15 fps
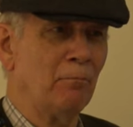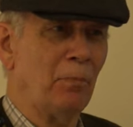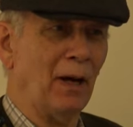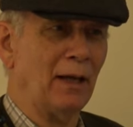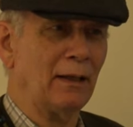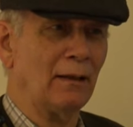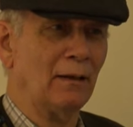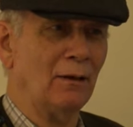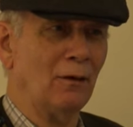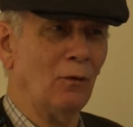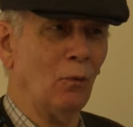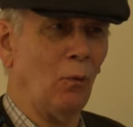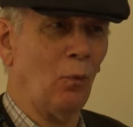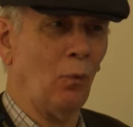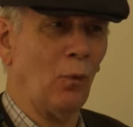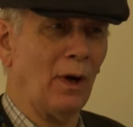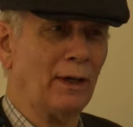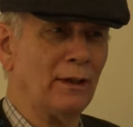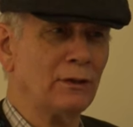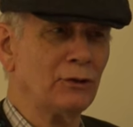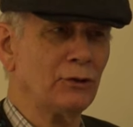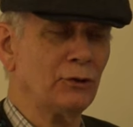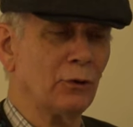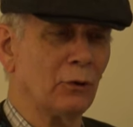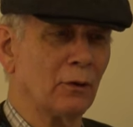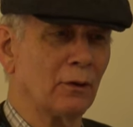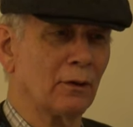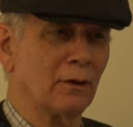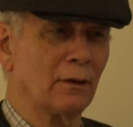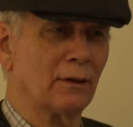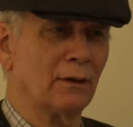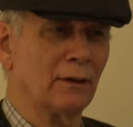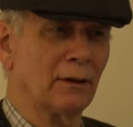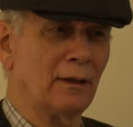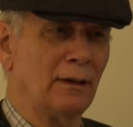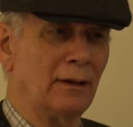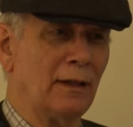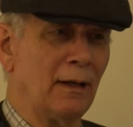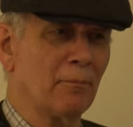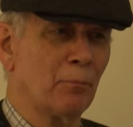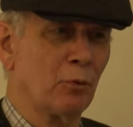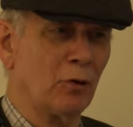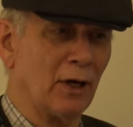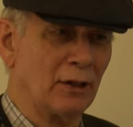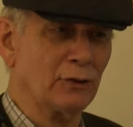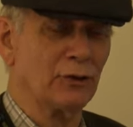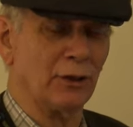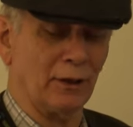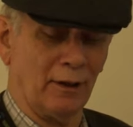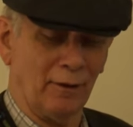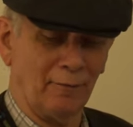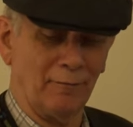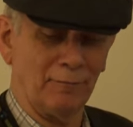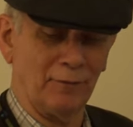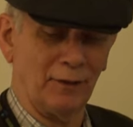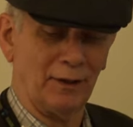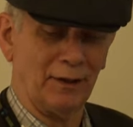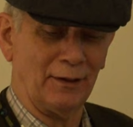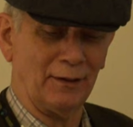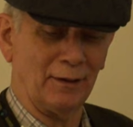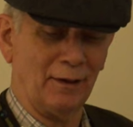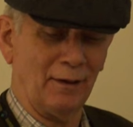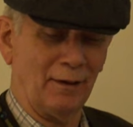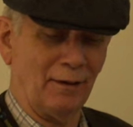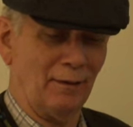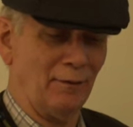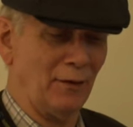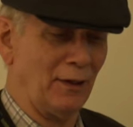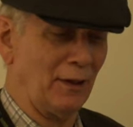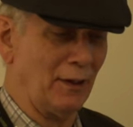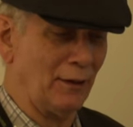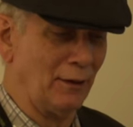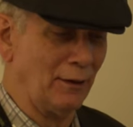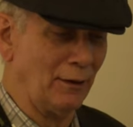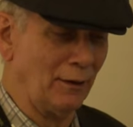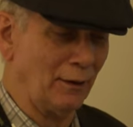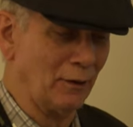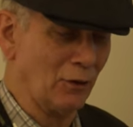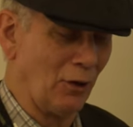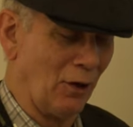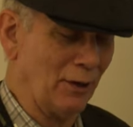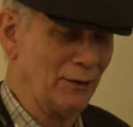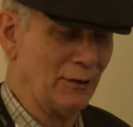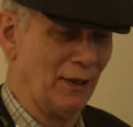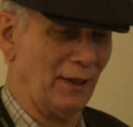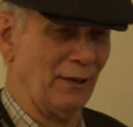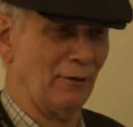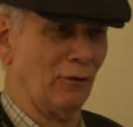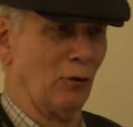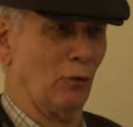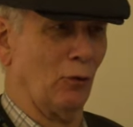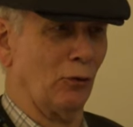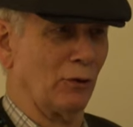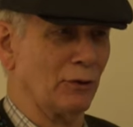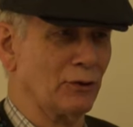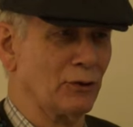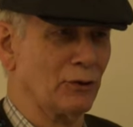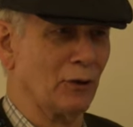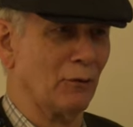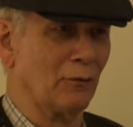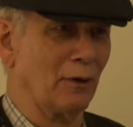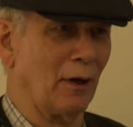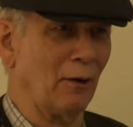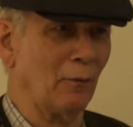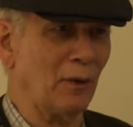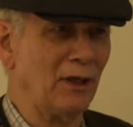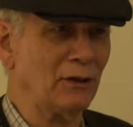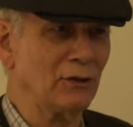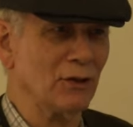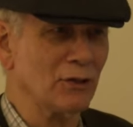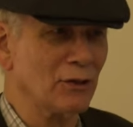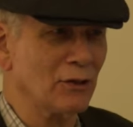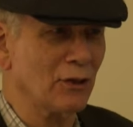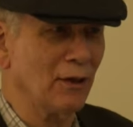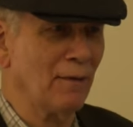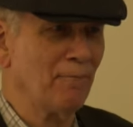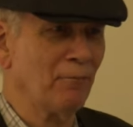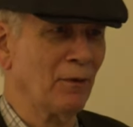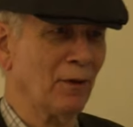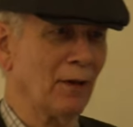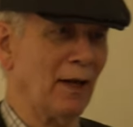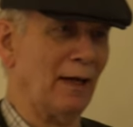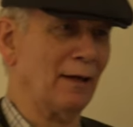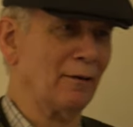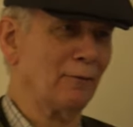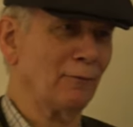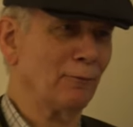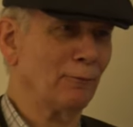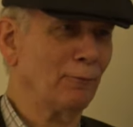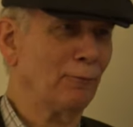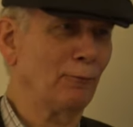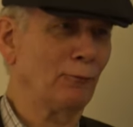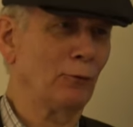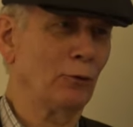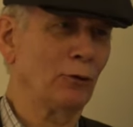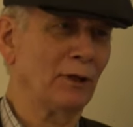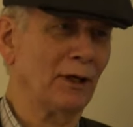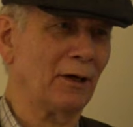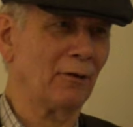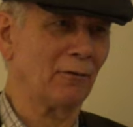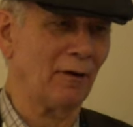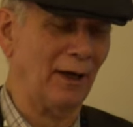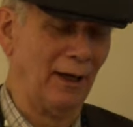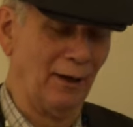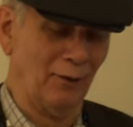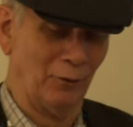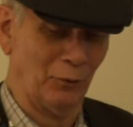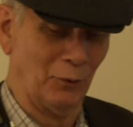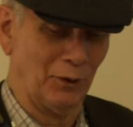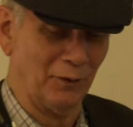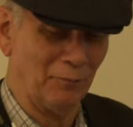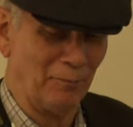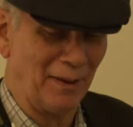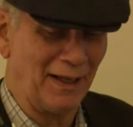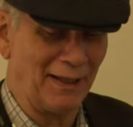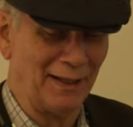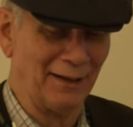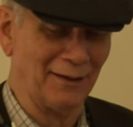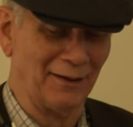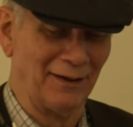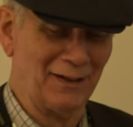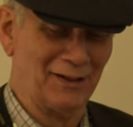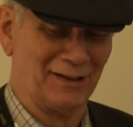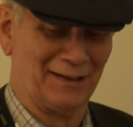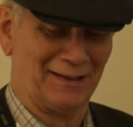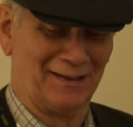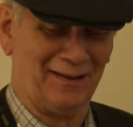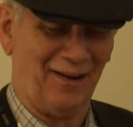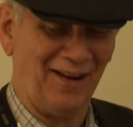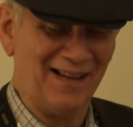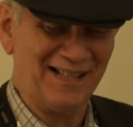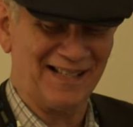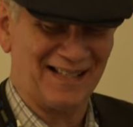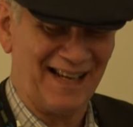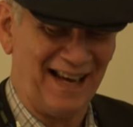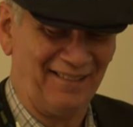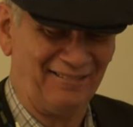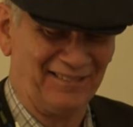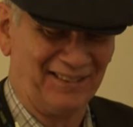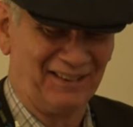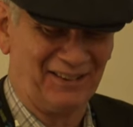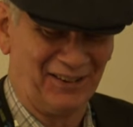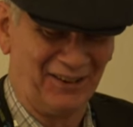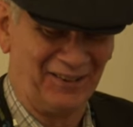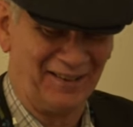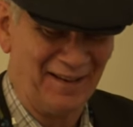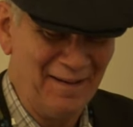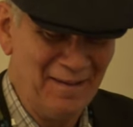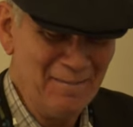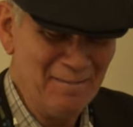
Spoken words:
but what is your impression of the content of the course? Are we just like fooling around with meaningless concepts, or